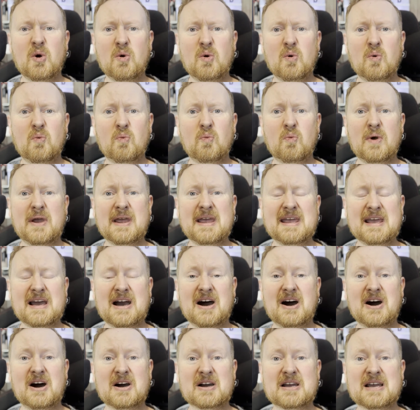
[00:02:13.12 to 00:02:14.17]
We
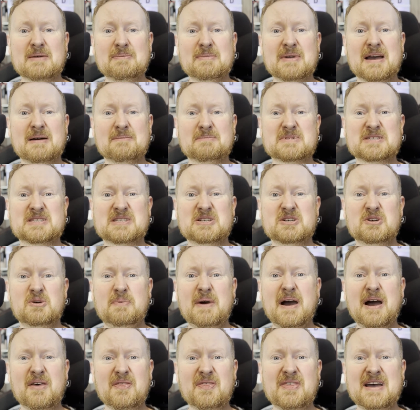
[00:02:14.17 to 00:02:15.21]
are coming up to
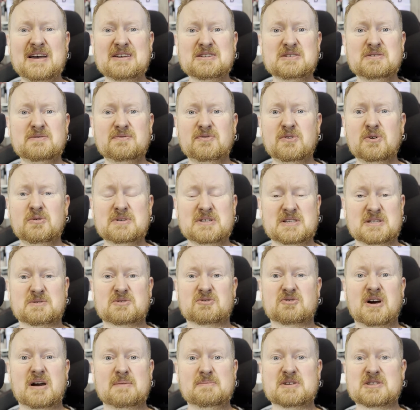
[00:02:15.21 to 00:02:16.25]
about 1,040
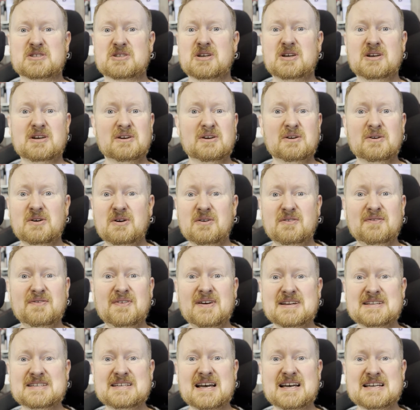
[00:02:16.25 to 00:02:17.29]
subscribers.
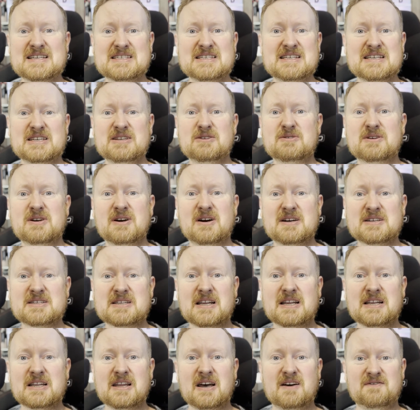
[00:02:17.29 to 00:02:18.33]
Fantastic, you guys
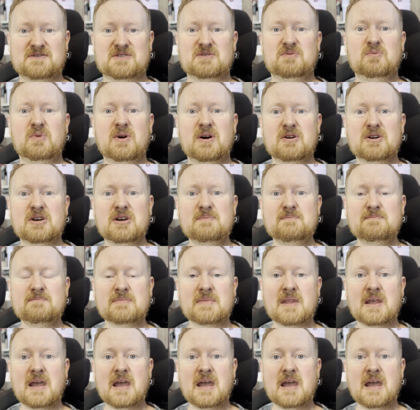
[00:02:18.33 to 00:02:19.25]
are loved and welcome.